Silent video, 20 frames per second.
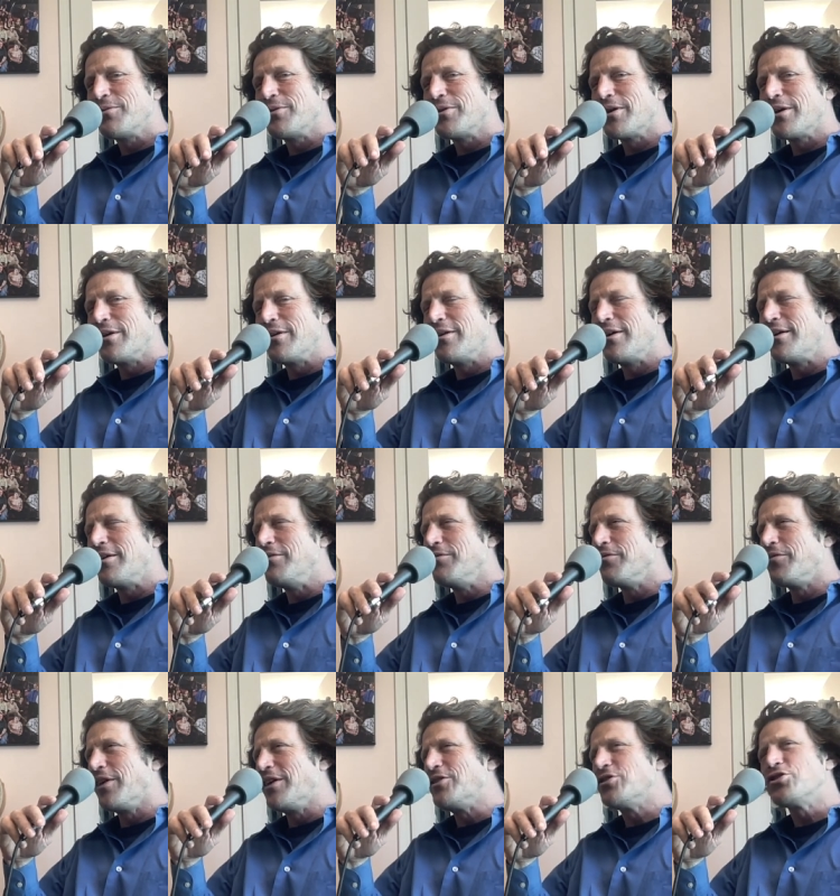
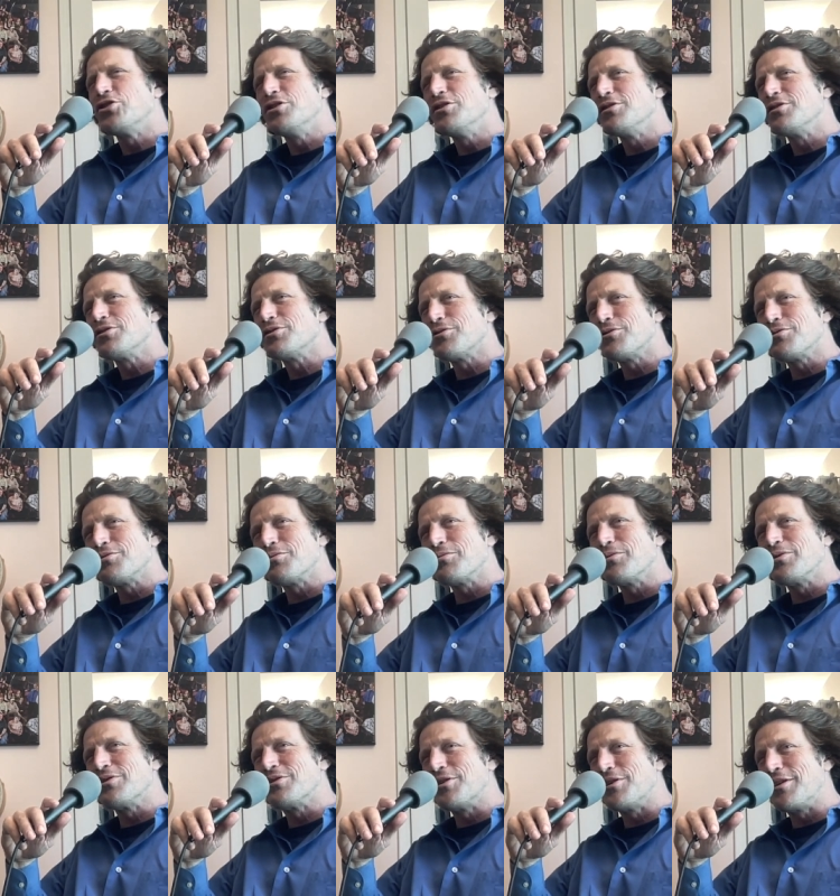inventions, or
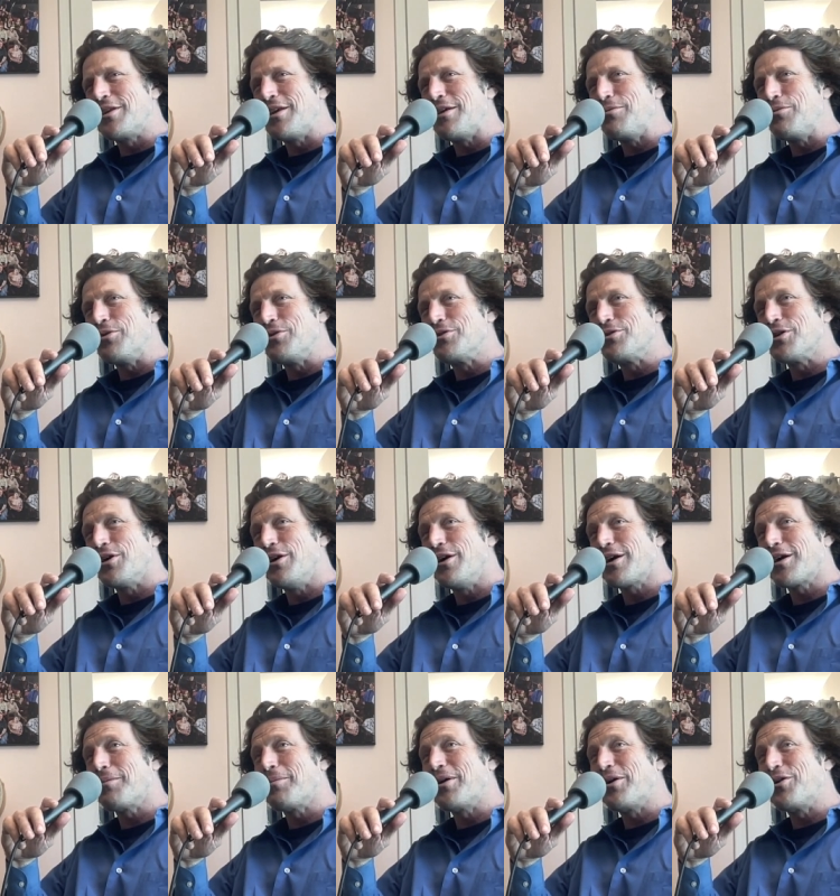was that he would
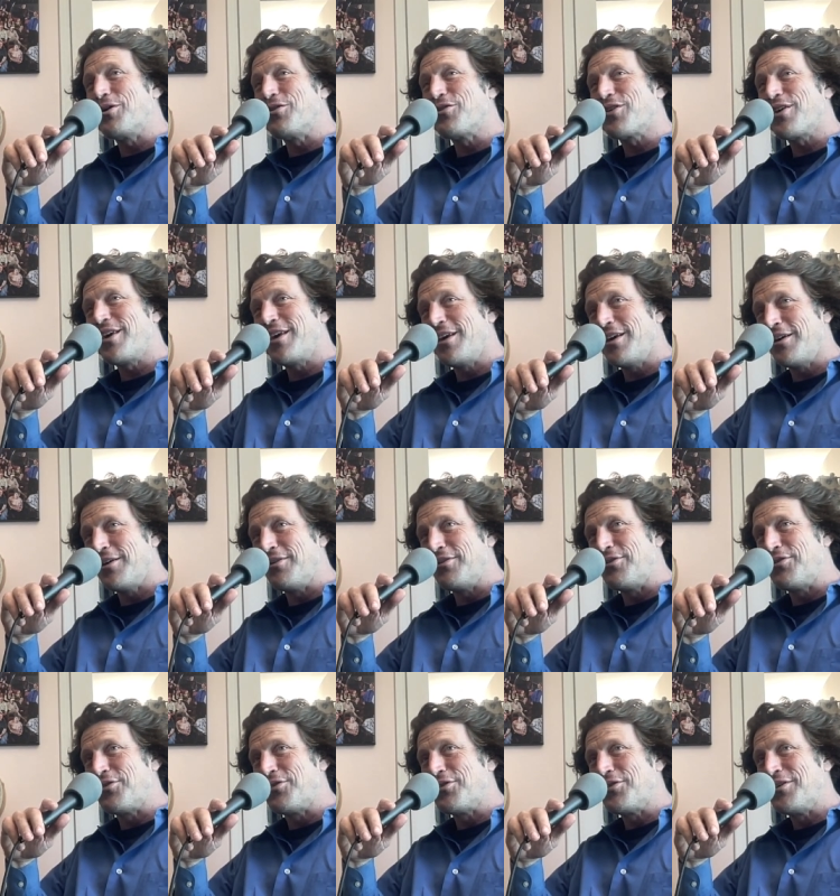talk about his
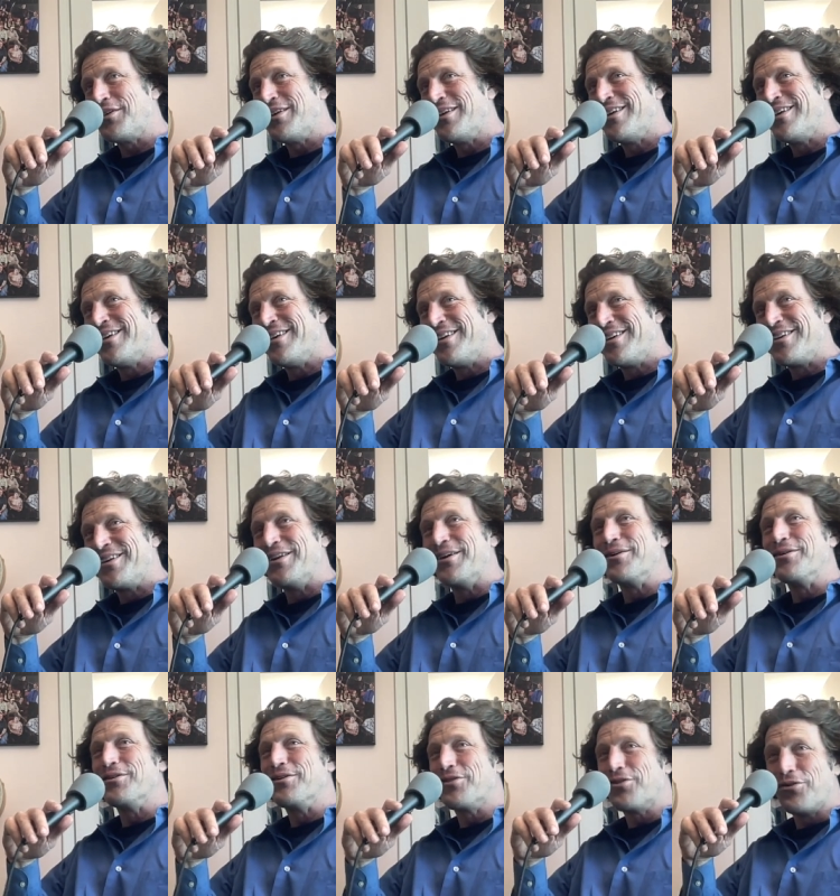kids, in
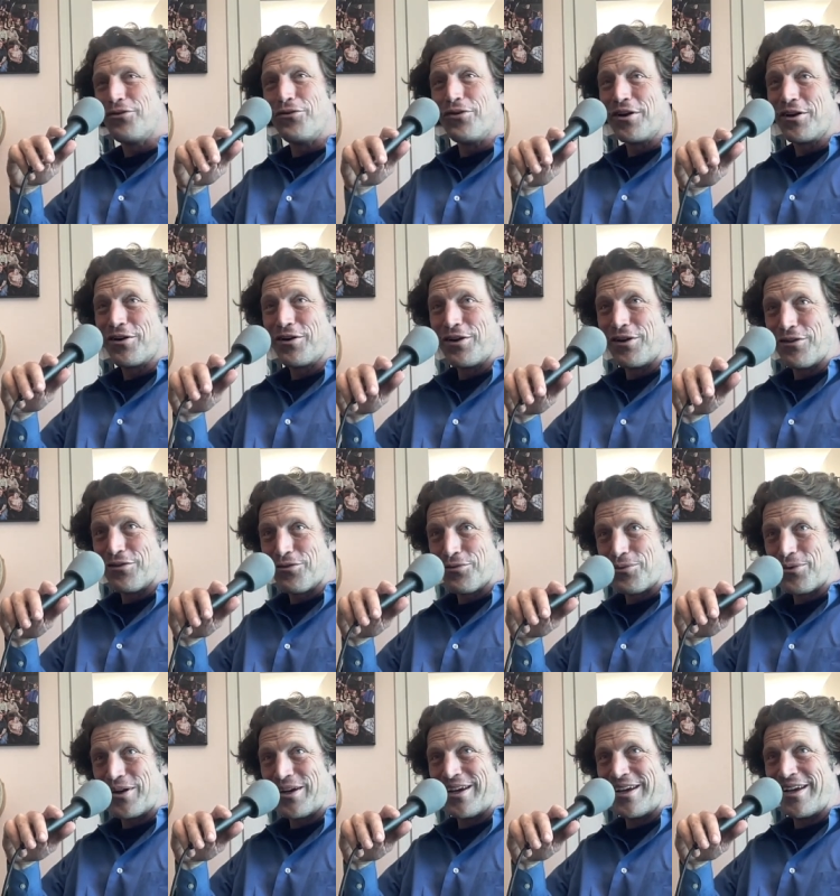this hilarious
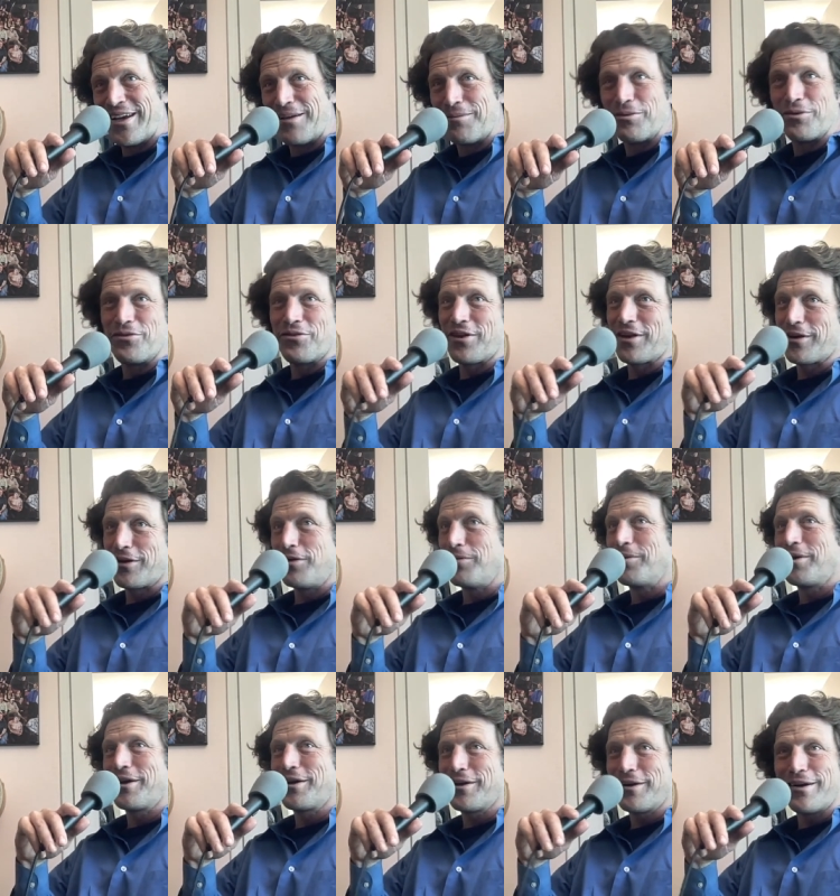way. But it was like, oh
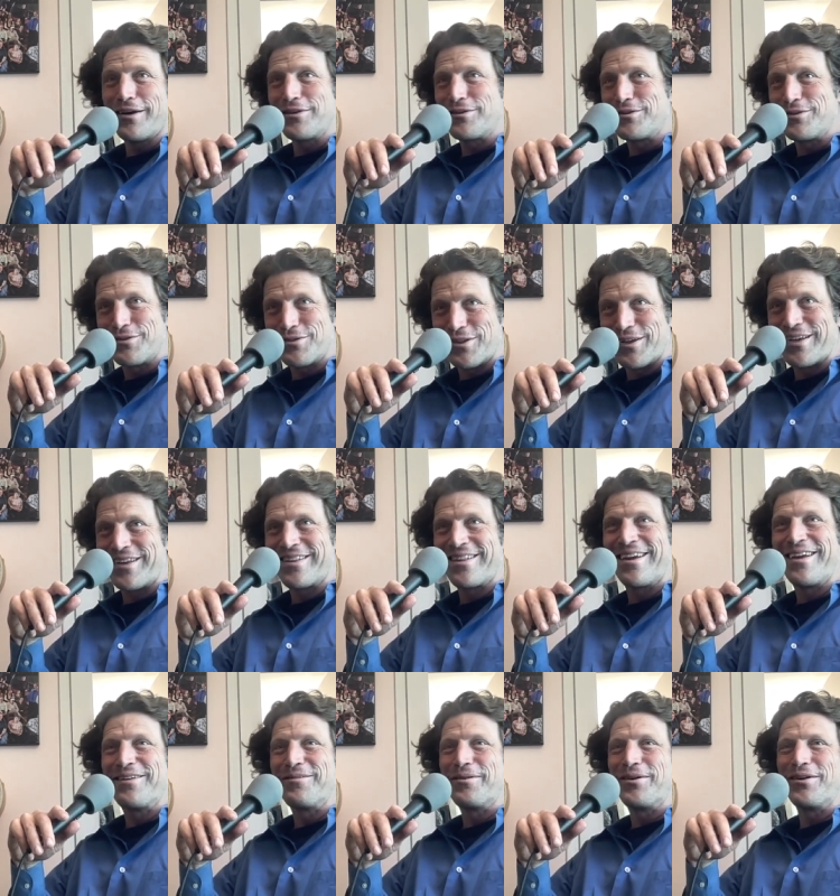my gosh, he's saying
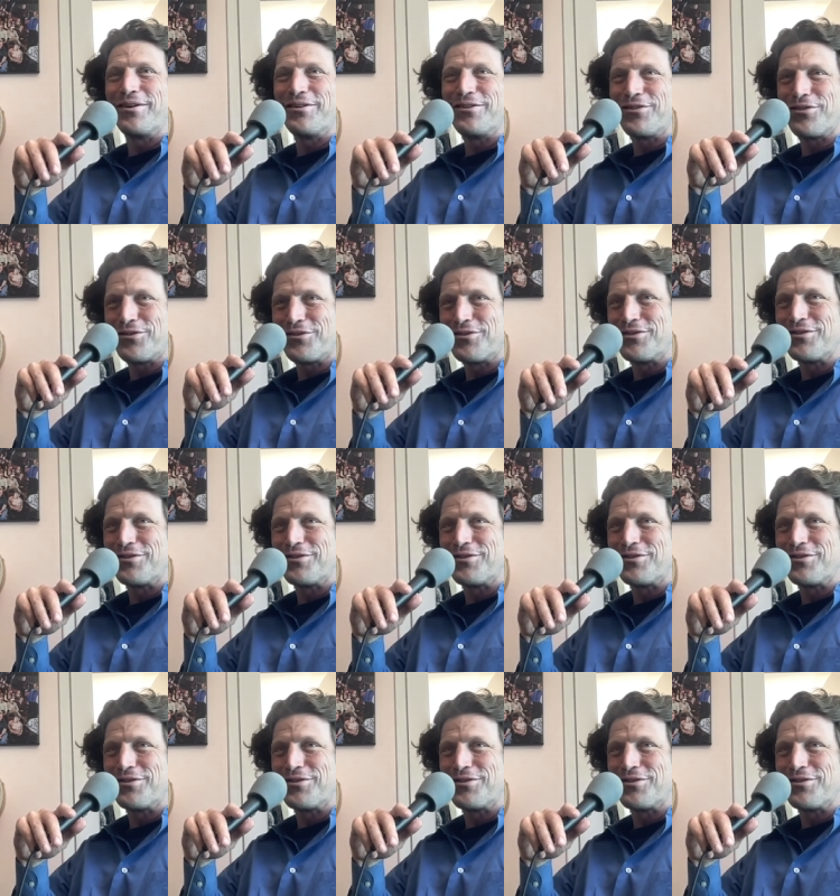that about his,